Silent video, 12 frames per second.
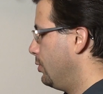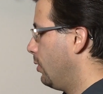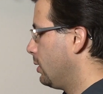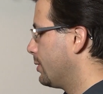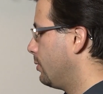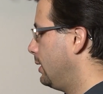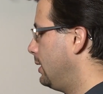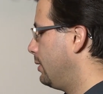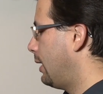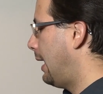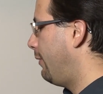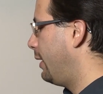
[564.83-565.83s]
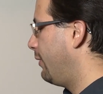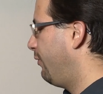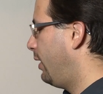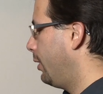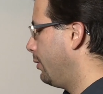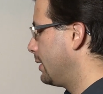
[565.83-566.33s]
You also need to have a
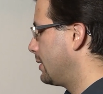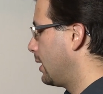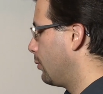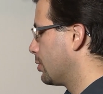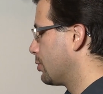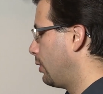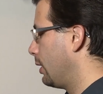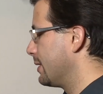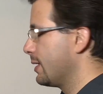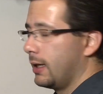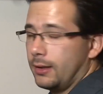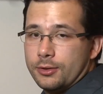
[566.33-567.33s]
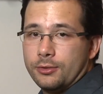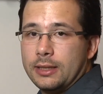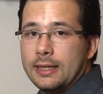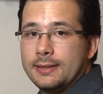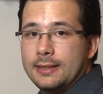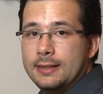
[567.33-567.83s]
fire extinguisher on site, so
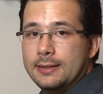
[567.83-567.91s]
that's